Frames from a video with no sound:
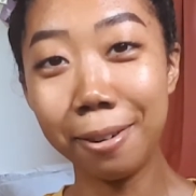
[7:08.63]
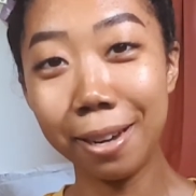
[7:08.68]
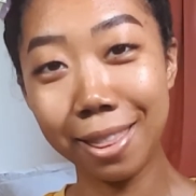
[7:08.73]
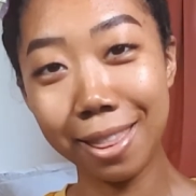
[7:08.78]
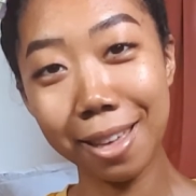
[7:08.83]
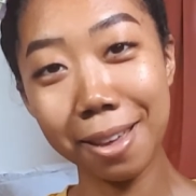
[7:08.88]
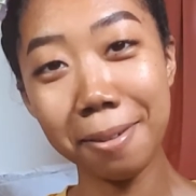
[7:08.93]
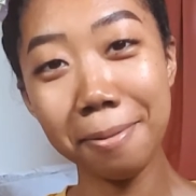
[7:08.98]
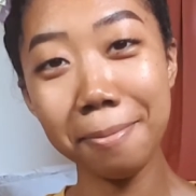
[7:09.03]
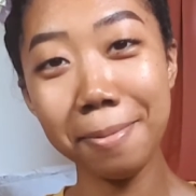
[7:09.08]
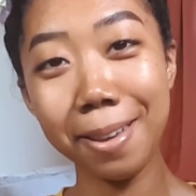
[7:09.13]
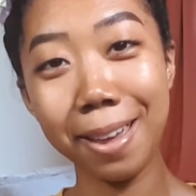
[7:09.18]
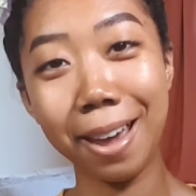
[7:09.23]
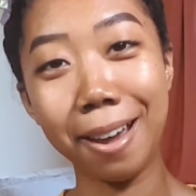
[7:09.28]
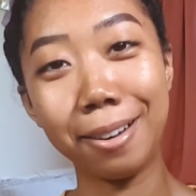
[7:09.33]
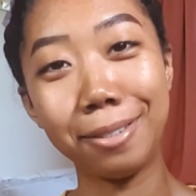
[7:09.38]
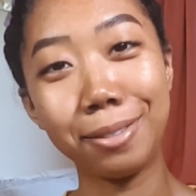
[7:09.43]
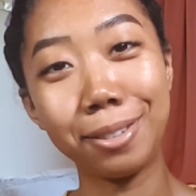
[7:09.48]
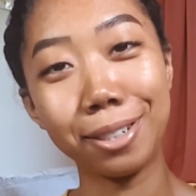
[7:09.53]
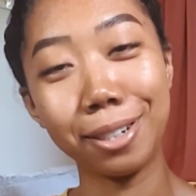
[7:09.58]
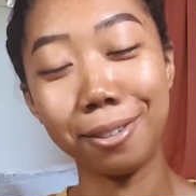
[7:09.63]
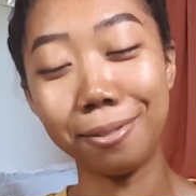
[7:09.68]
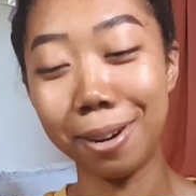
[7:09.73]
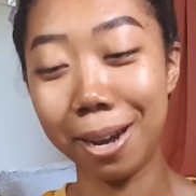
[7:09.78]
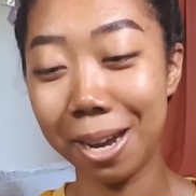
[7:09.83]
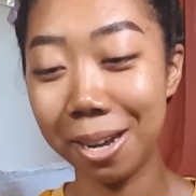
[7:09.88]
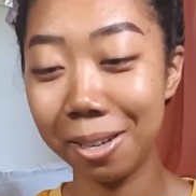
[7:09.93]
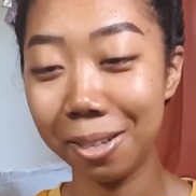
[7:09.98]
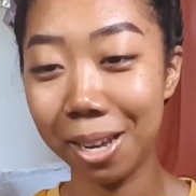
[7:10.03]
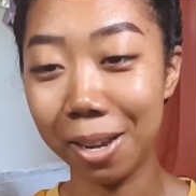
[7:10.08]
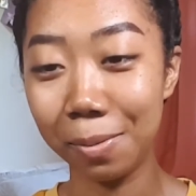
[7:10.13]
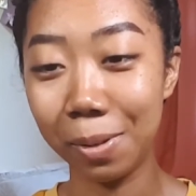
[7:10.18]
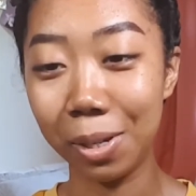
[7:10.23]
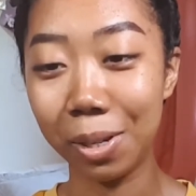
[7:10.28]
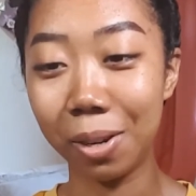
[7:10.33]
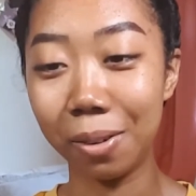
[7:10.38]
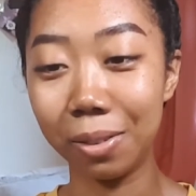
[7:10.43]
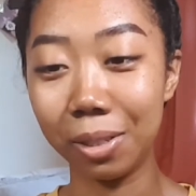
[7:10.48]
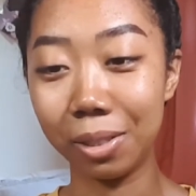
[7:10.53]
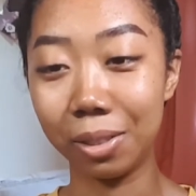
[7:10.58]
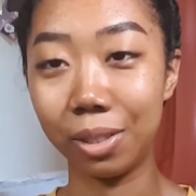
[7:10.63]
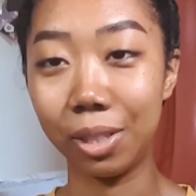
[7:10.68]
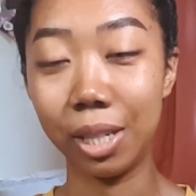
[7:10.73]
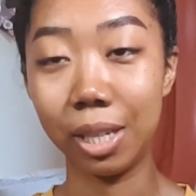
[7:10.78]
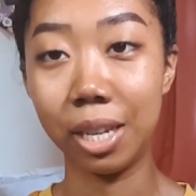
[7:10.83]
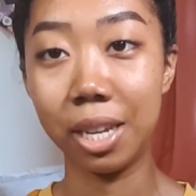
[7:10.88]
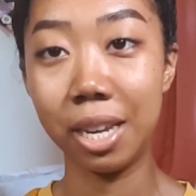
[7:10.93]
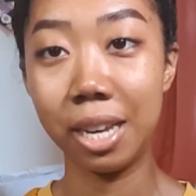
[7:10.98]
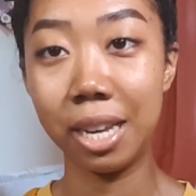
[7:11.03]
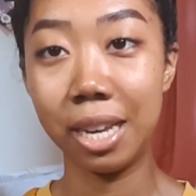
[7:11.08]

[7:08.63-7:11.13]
with them after a while. I mean, obviously,